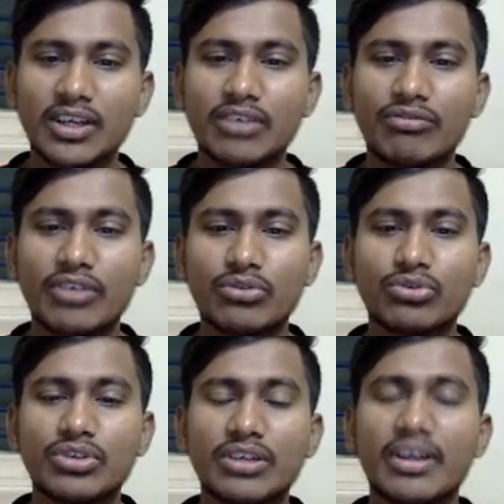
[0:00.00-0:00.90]
we have to
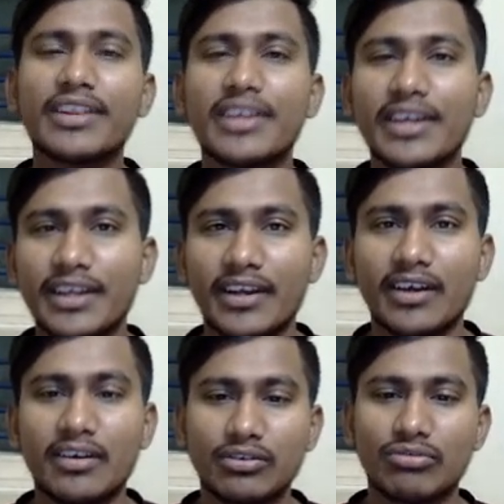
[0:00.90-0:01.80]
divide the area.
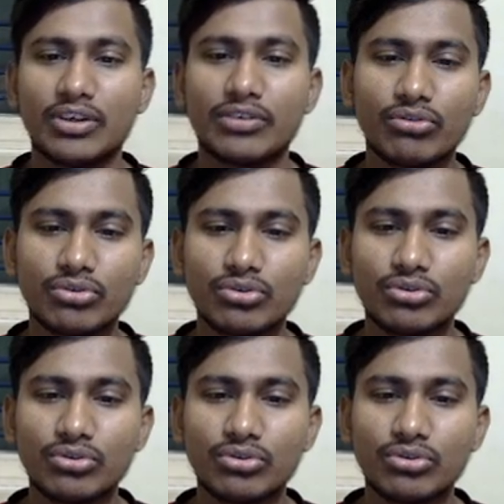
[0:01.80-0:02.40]
What we have to do?